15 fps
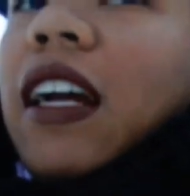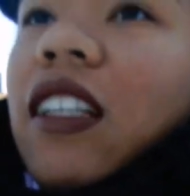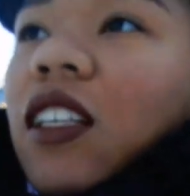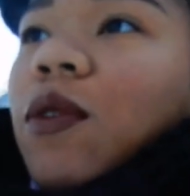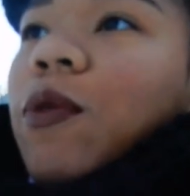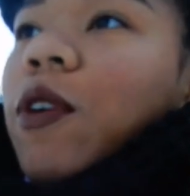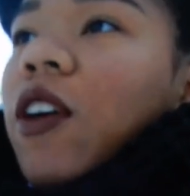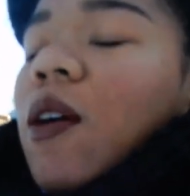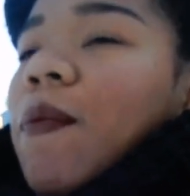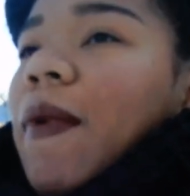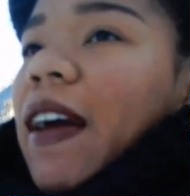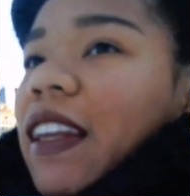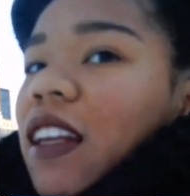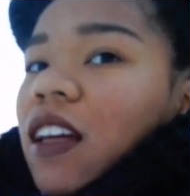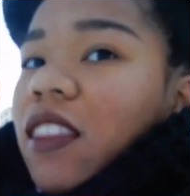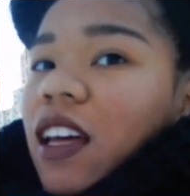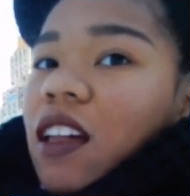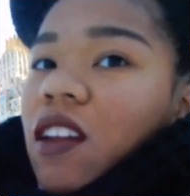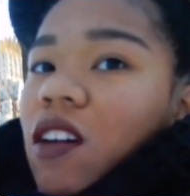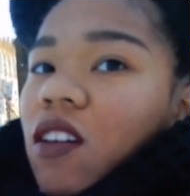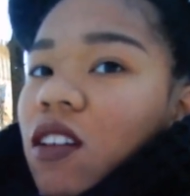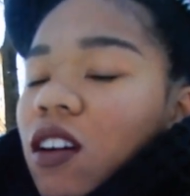We actually woke up like not
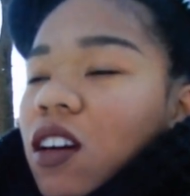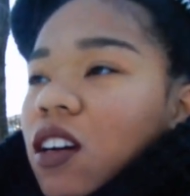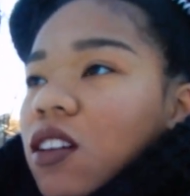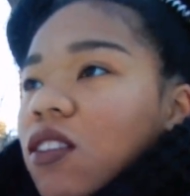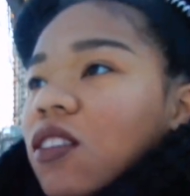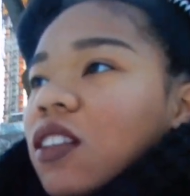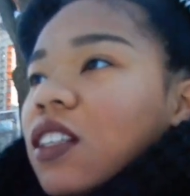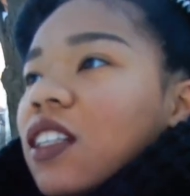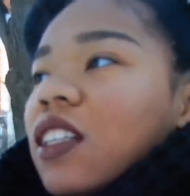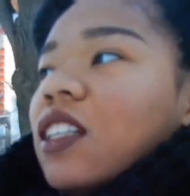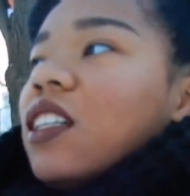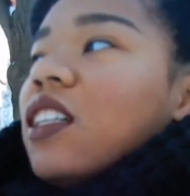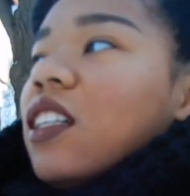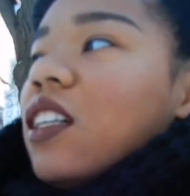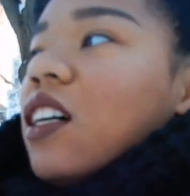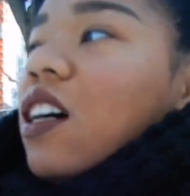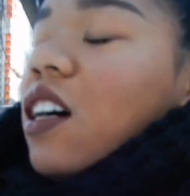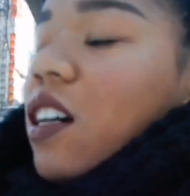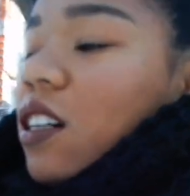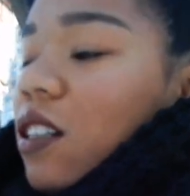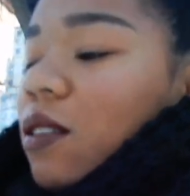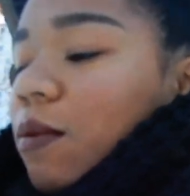that long ago.
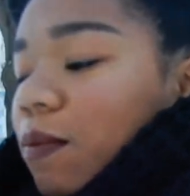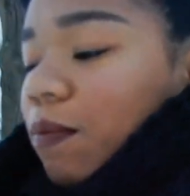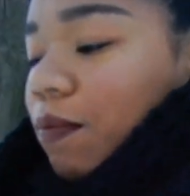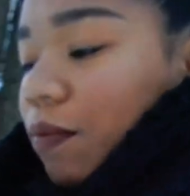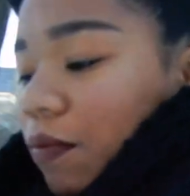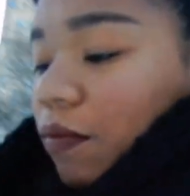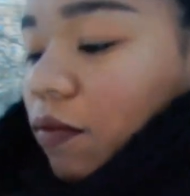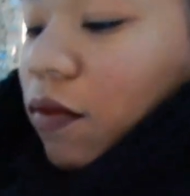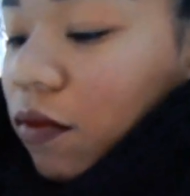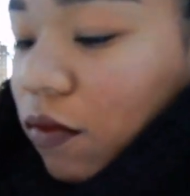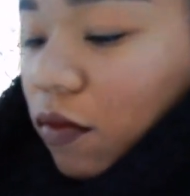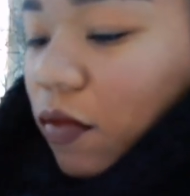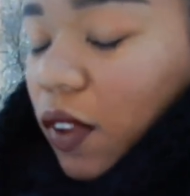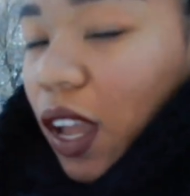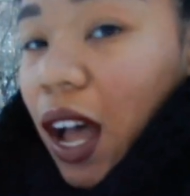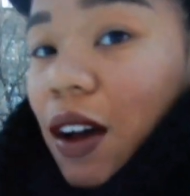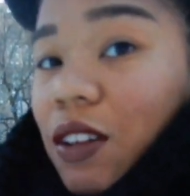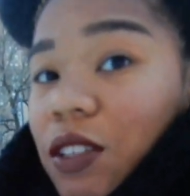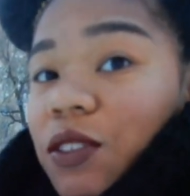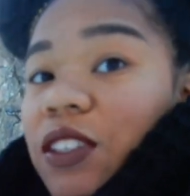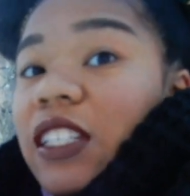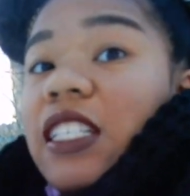Um, I
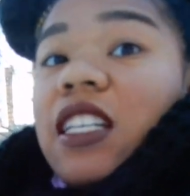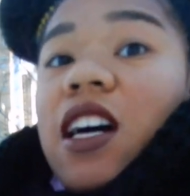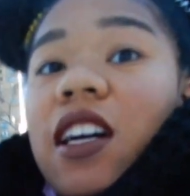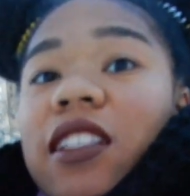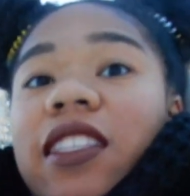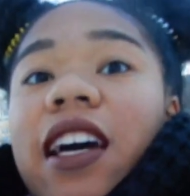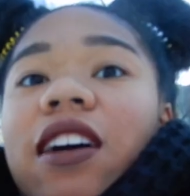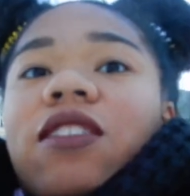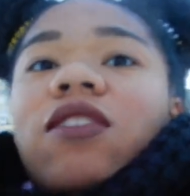was really knocked